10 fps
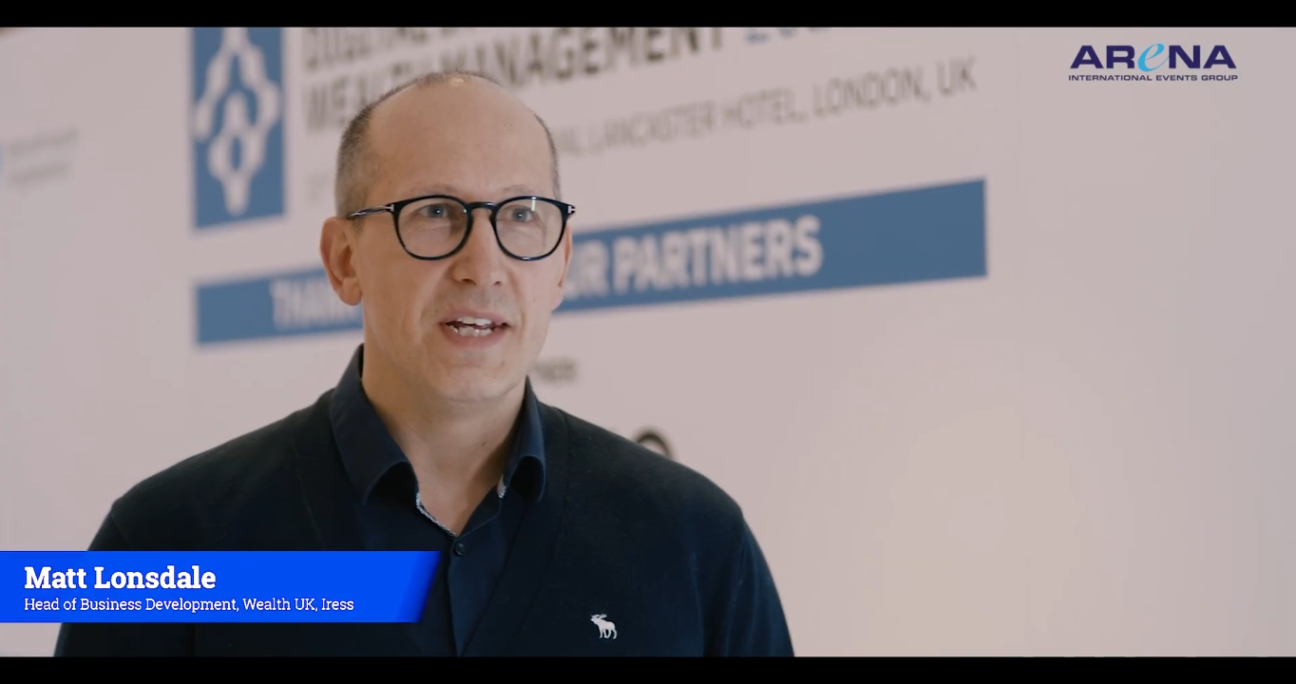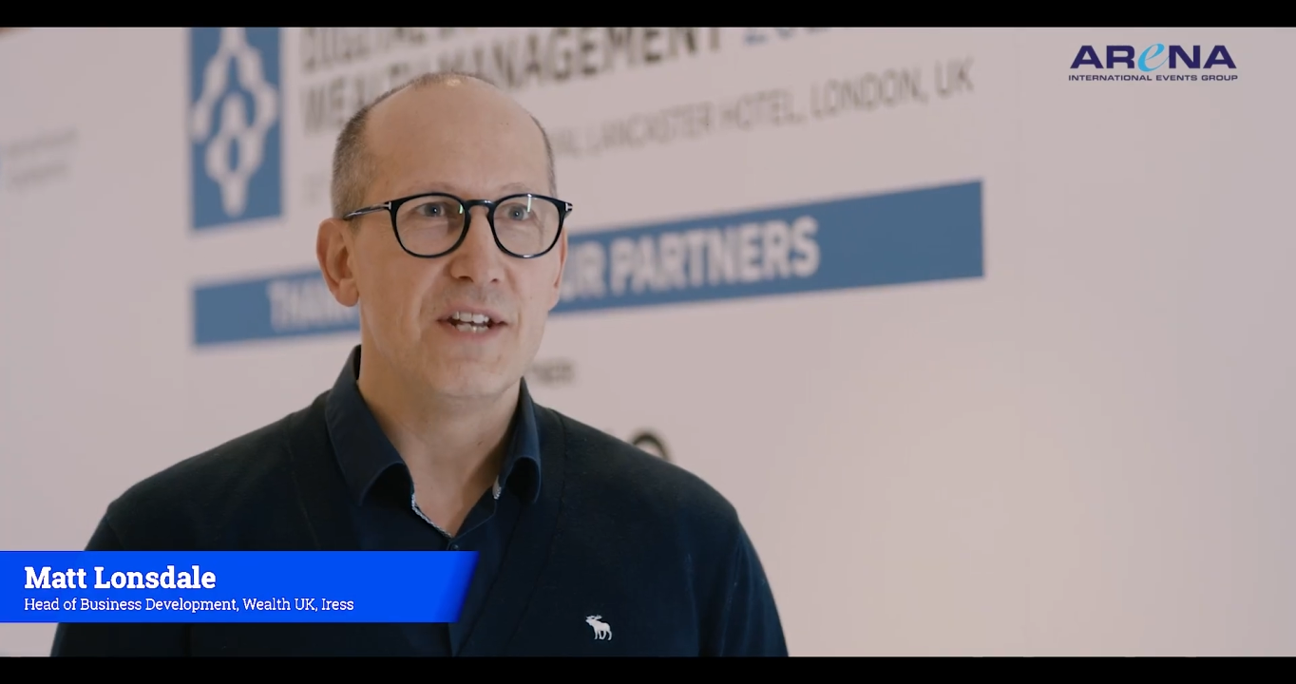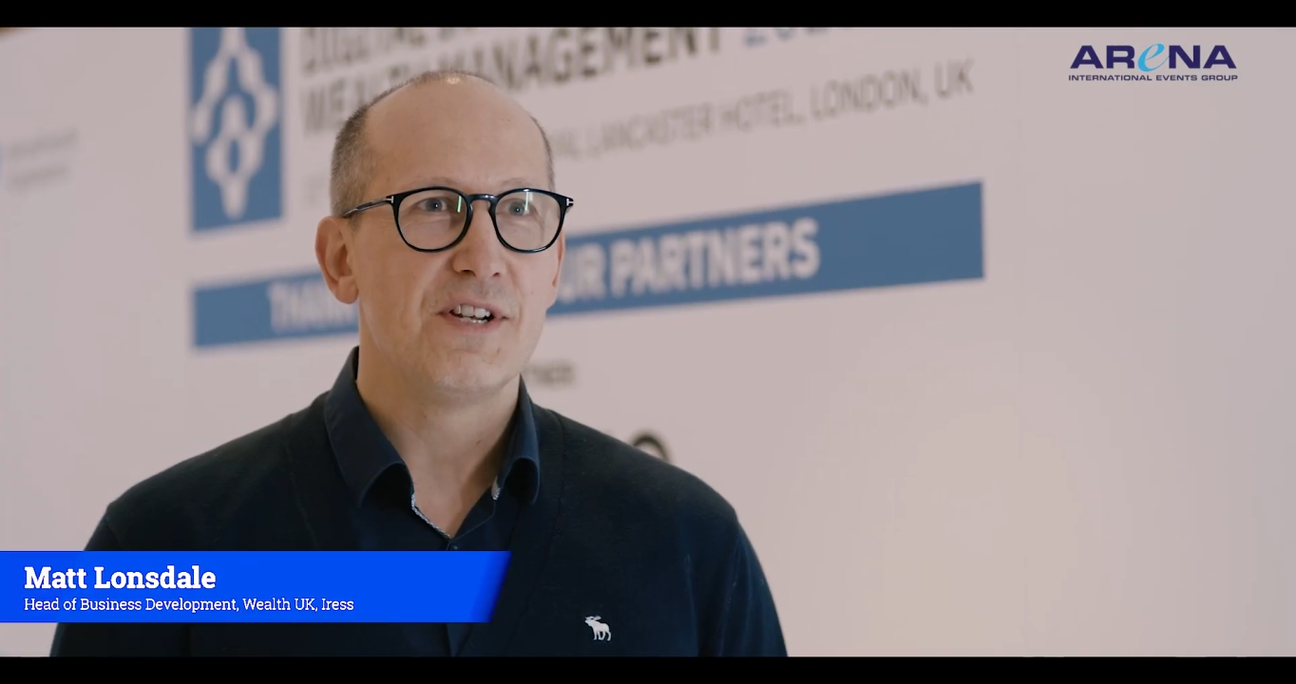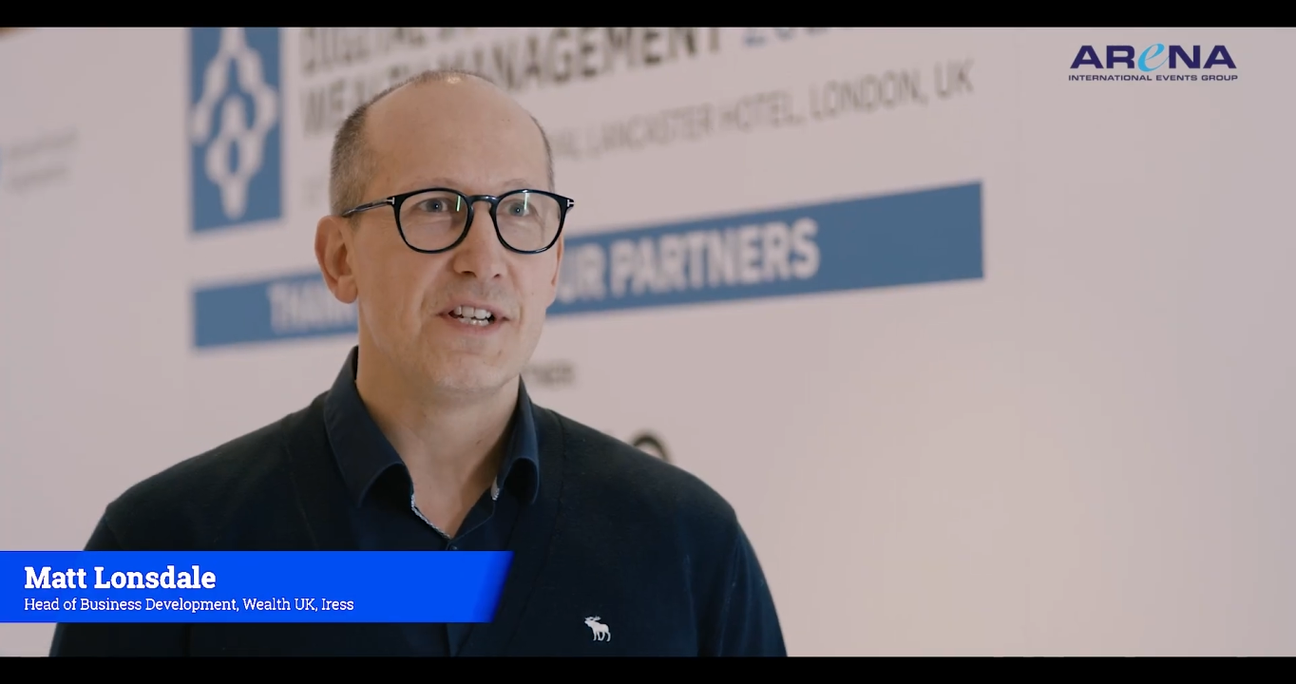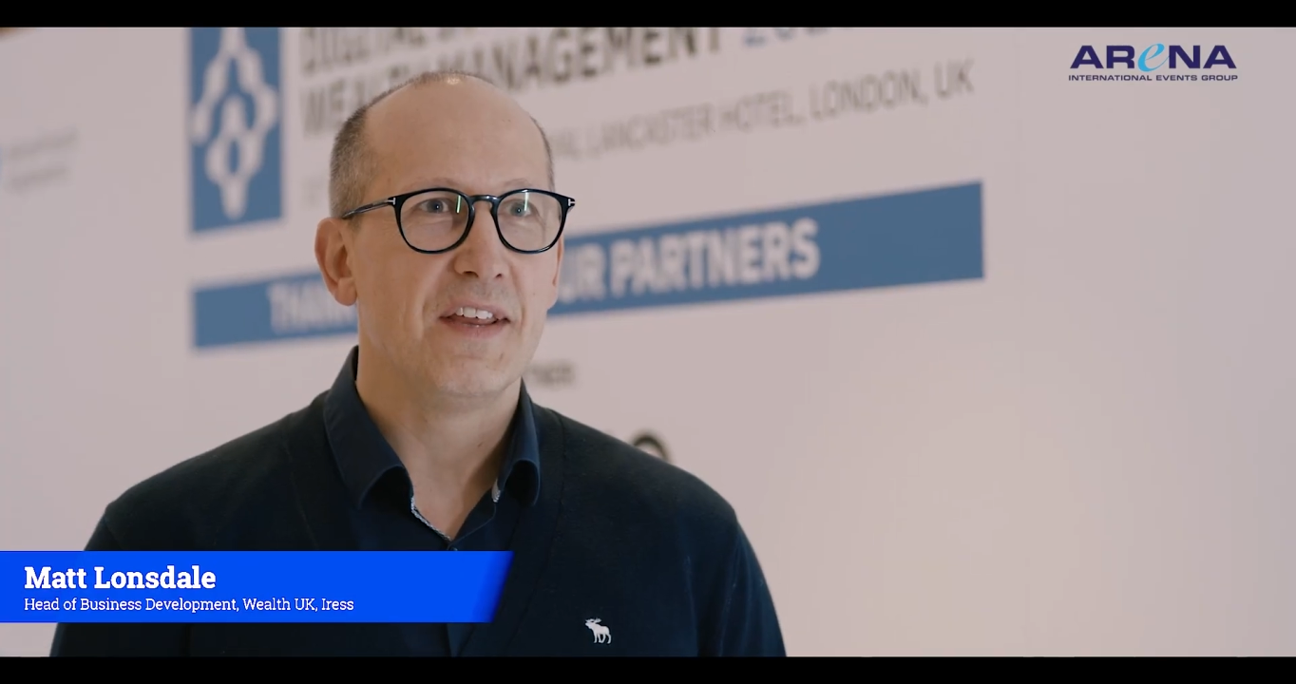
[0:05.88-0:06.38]

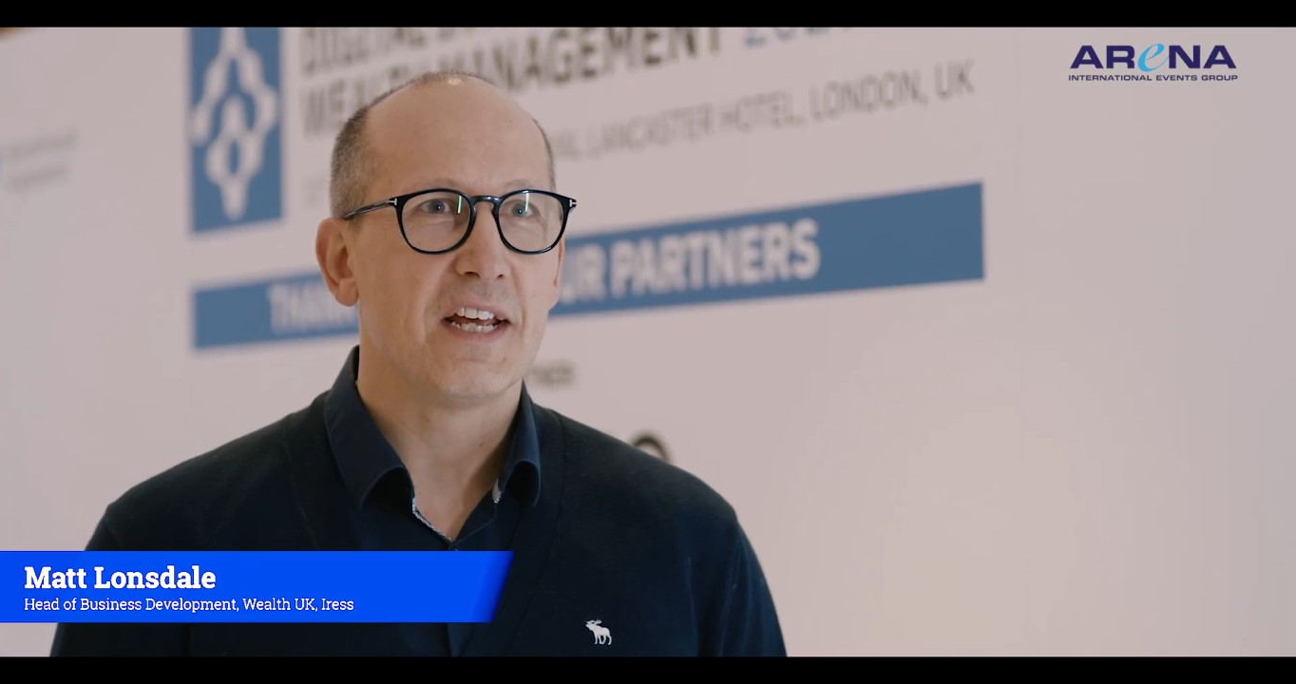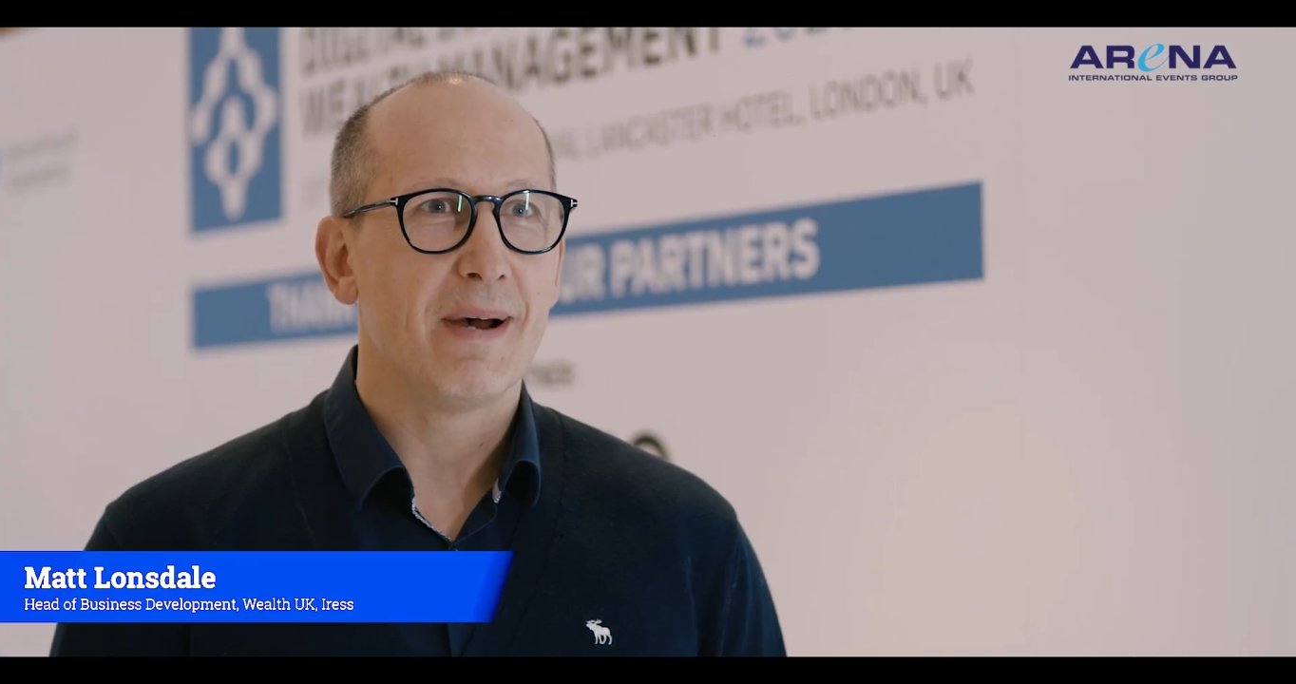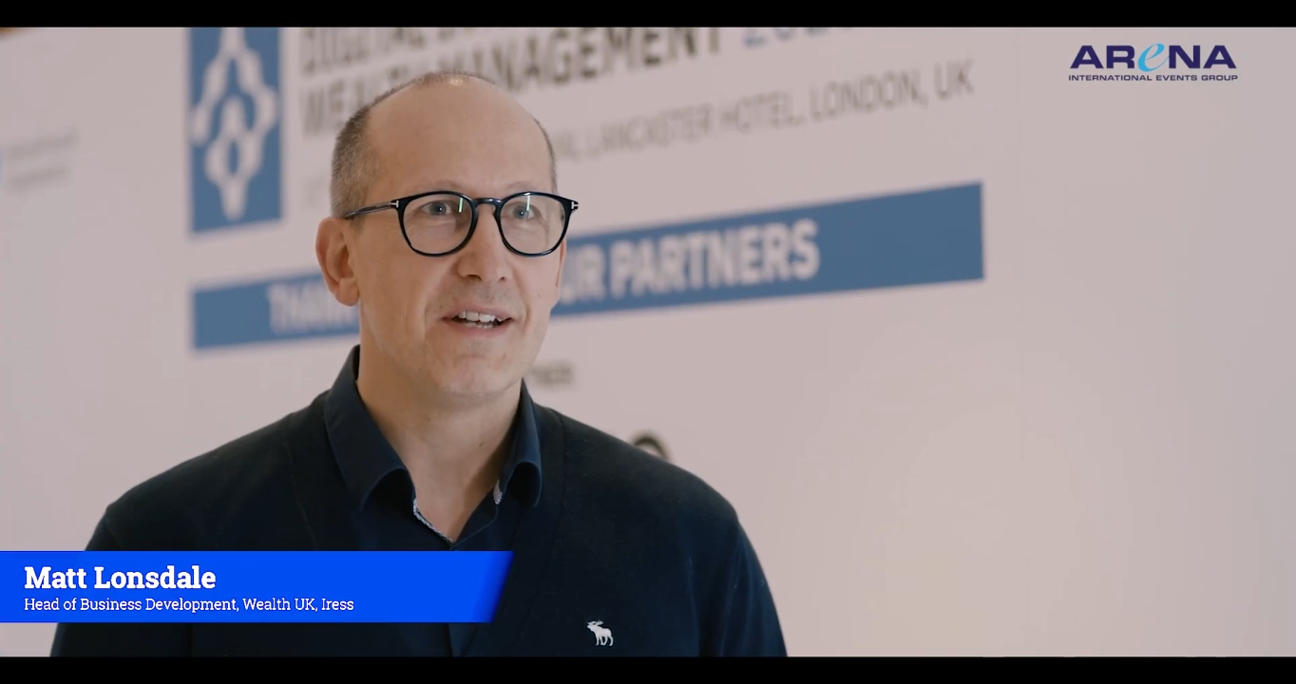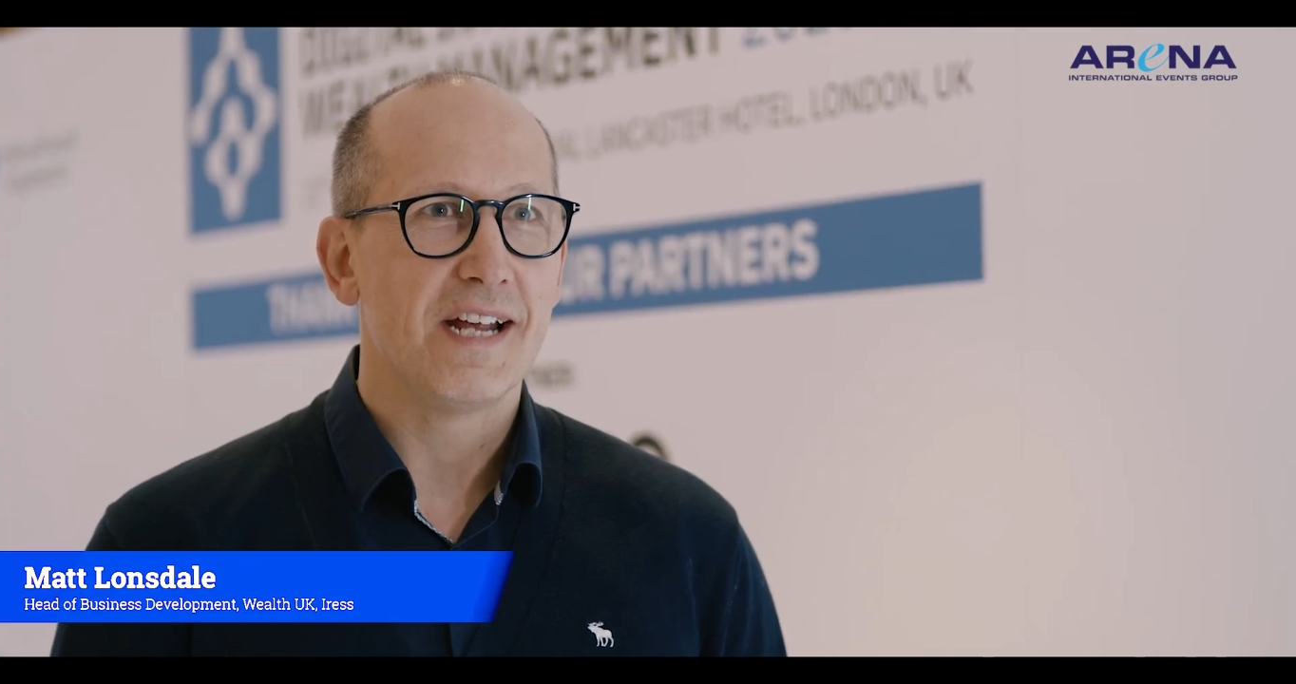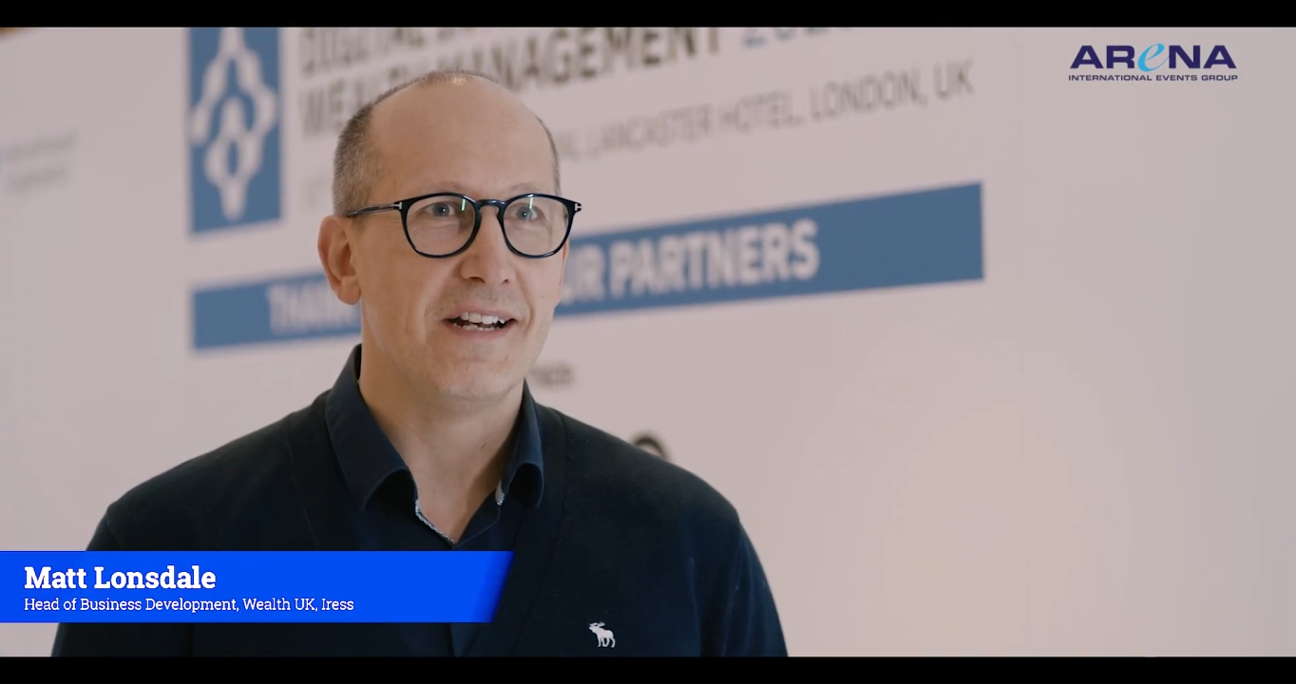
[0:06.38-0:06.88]
interesting thing about